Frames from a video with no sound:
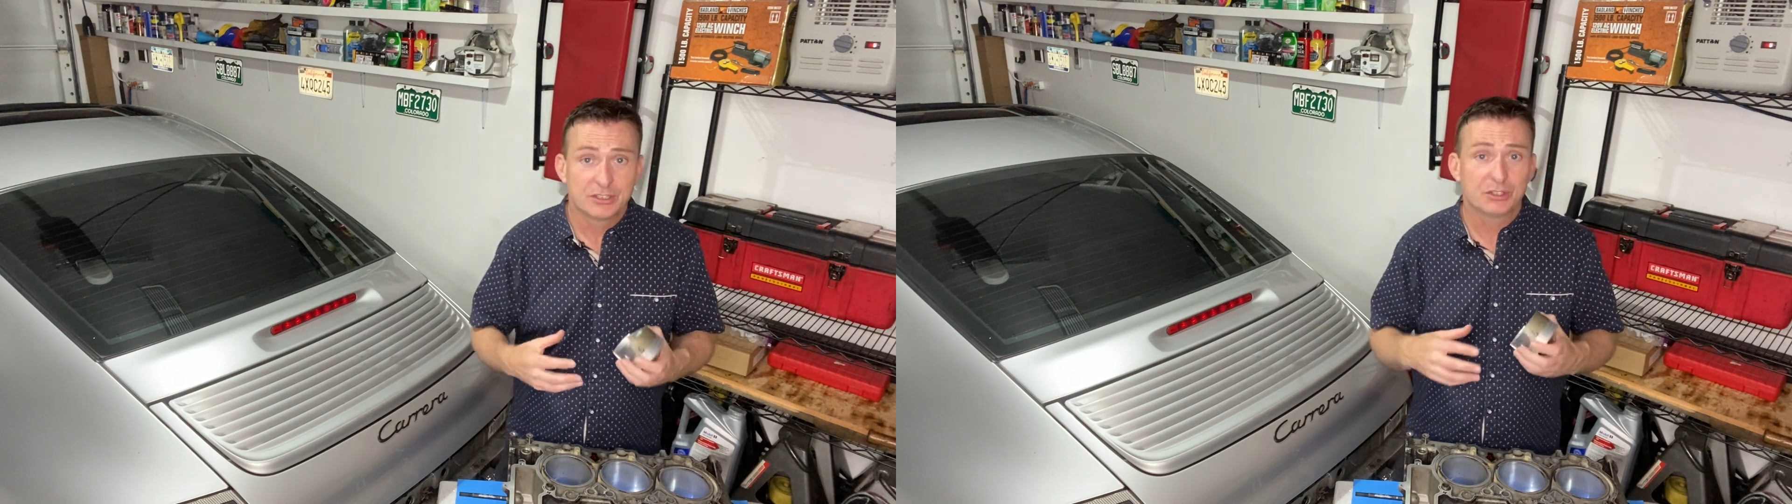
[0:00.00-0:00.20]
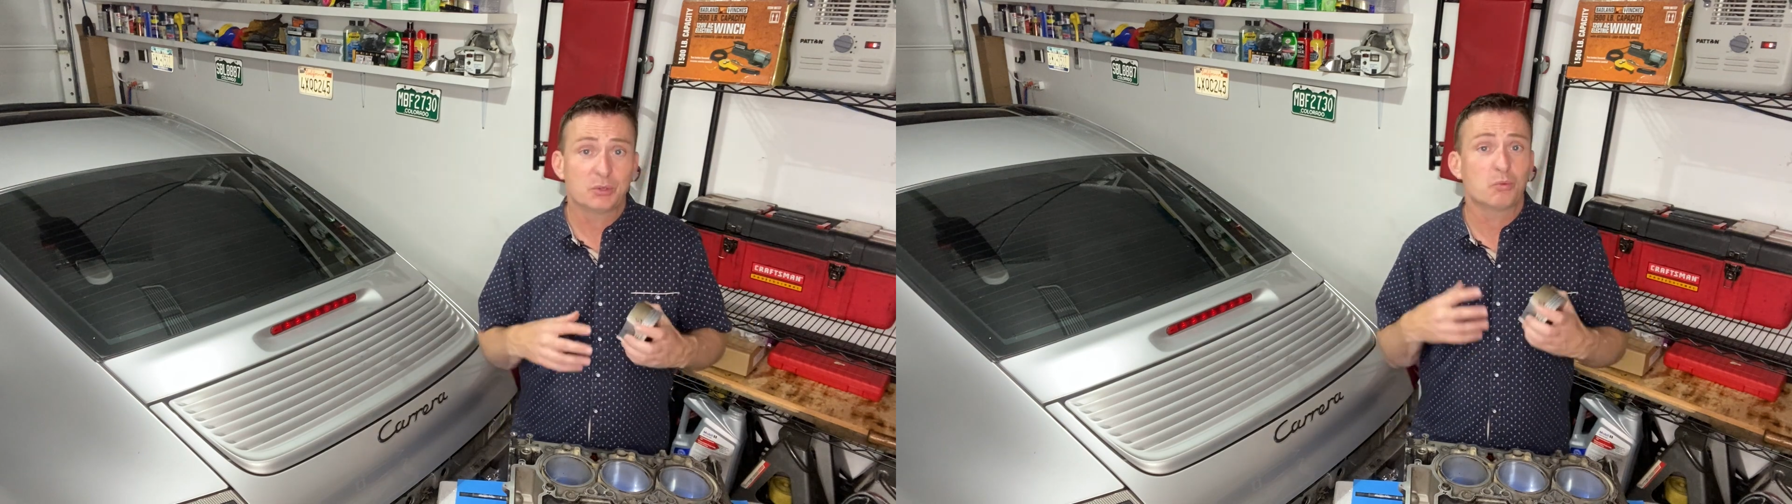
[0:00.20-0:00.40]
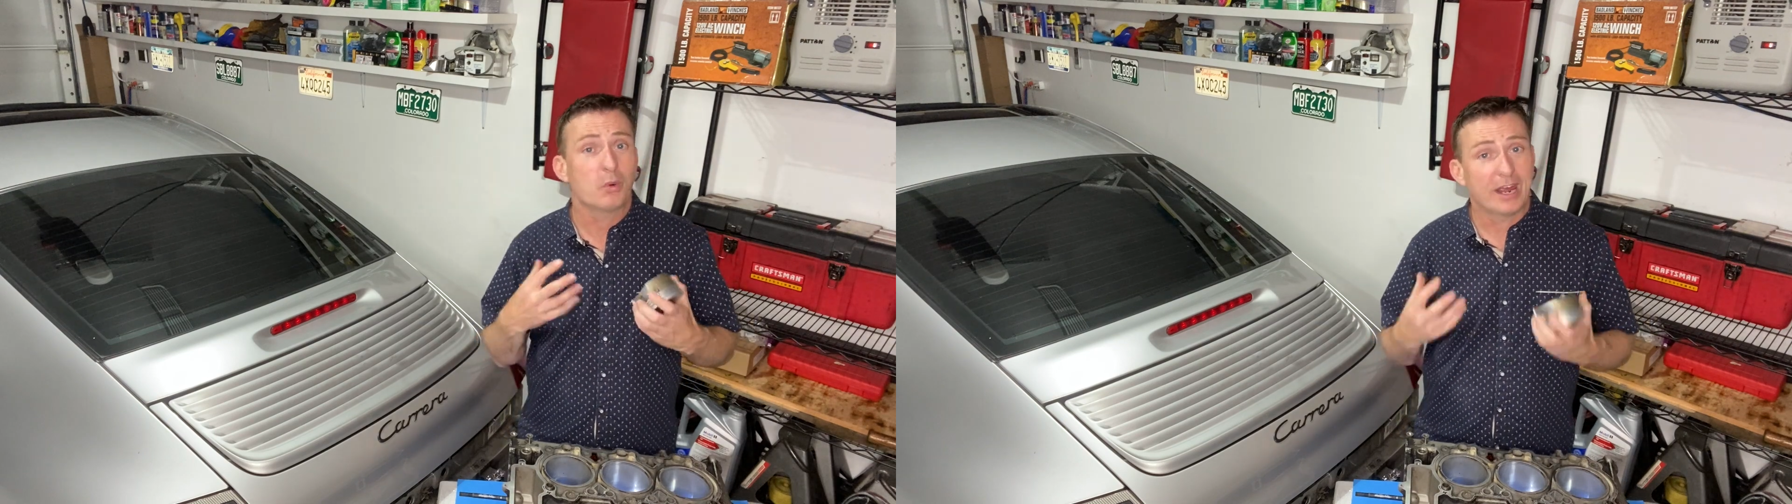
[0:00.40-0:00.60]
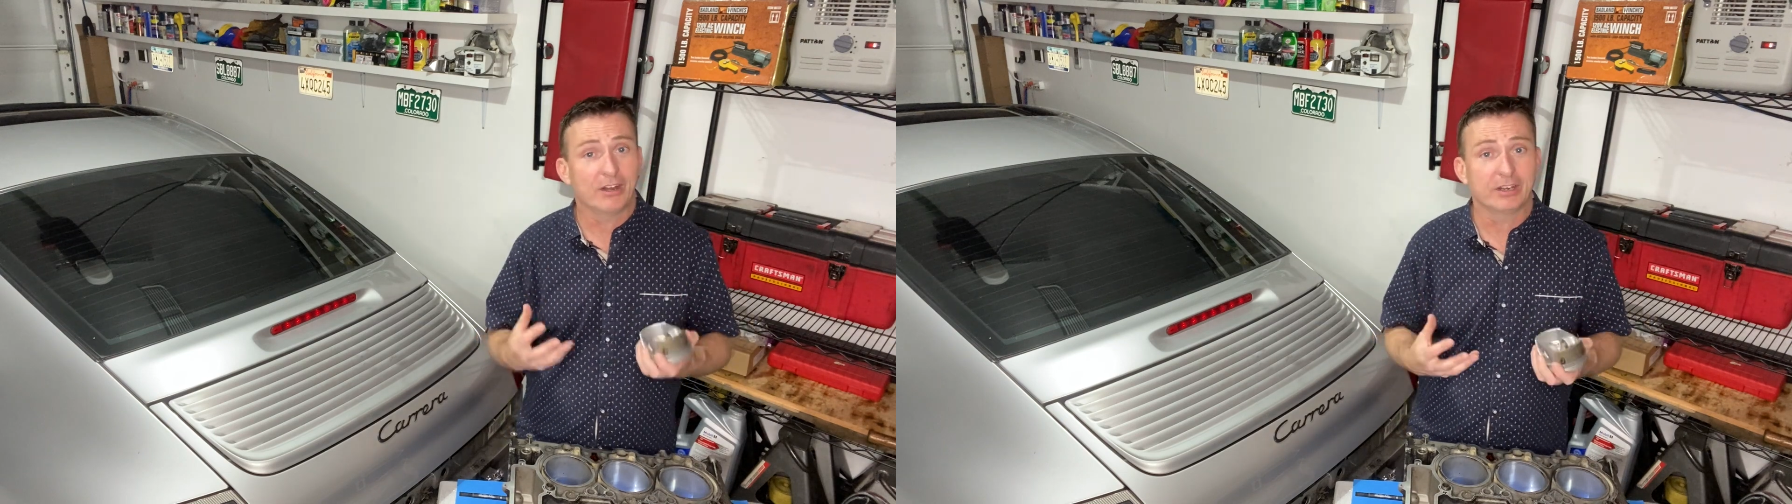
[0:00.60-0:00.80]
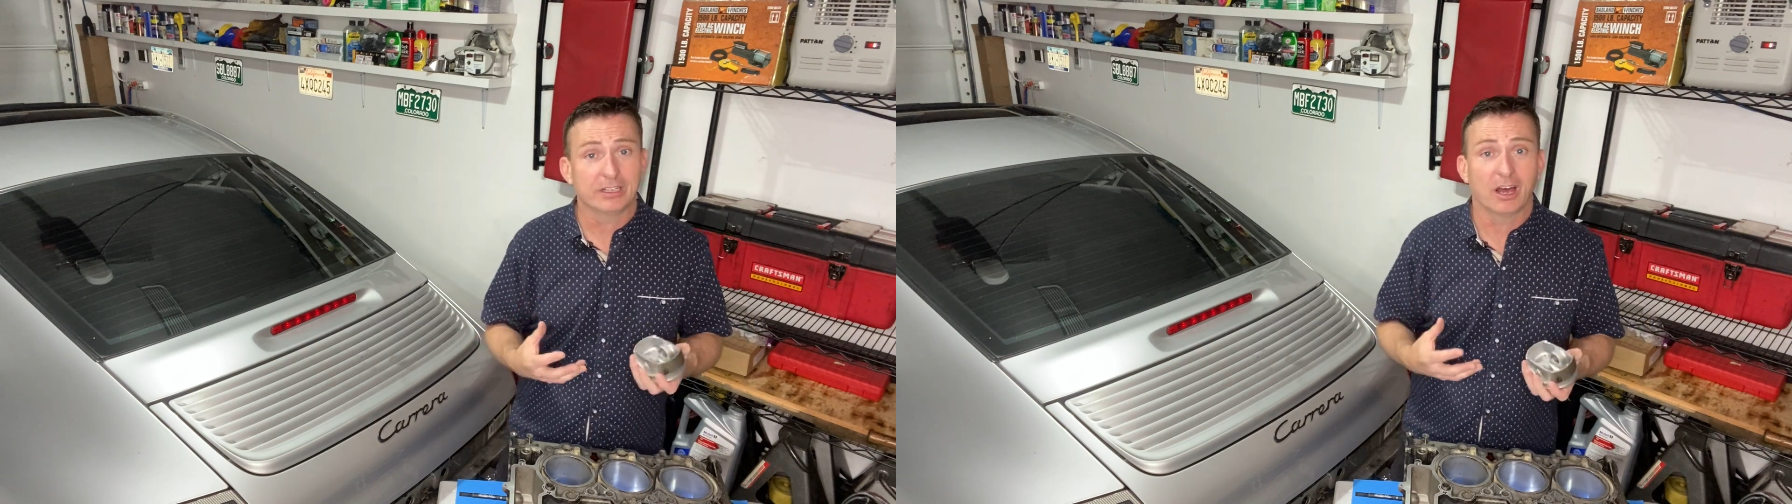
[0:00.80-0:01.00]
to the
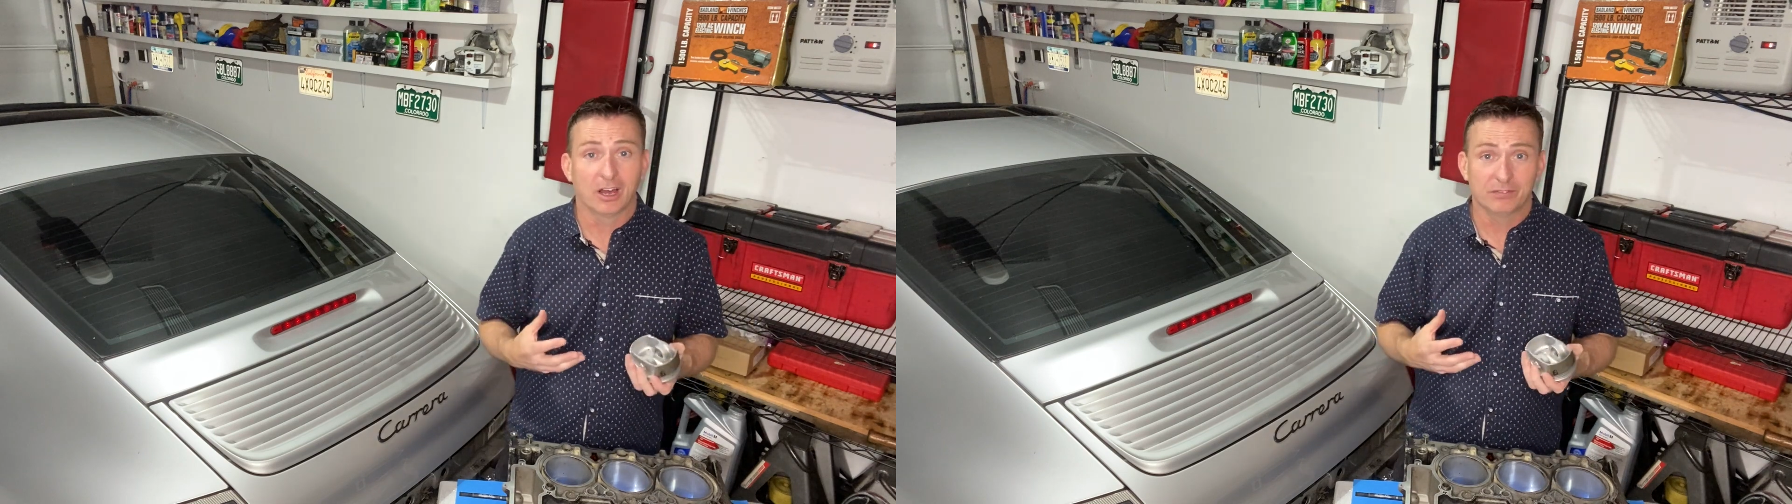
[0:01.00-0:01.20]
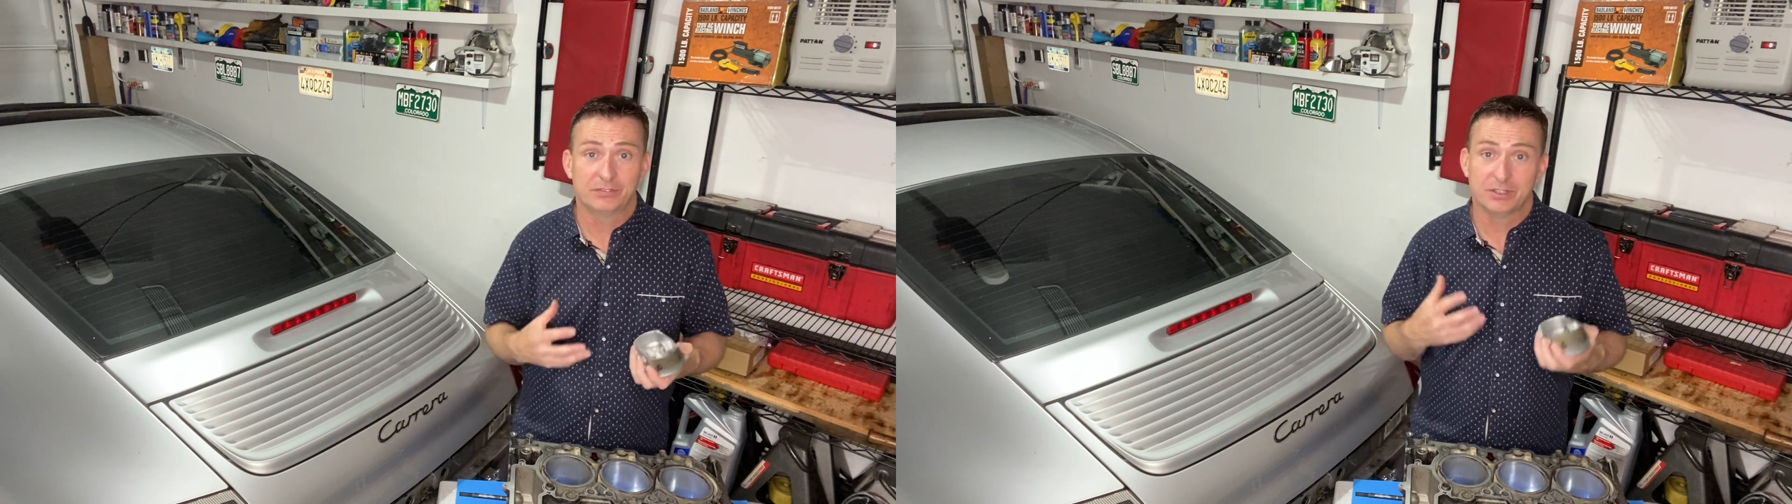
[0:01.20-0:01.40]
wearing of